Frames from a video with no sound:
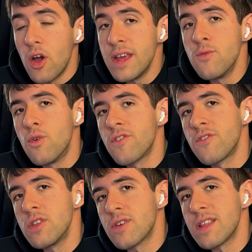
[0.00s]
in
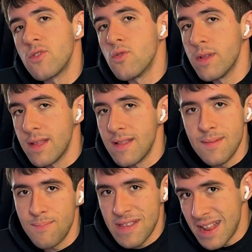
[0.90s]
Warzone, you can do
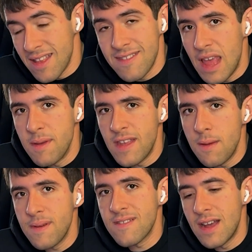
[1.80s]
basically the same as
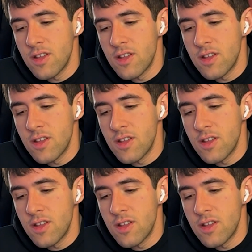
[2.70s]
Apex.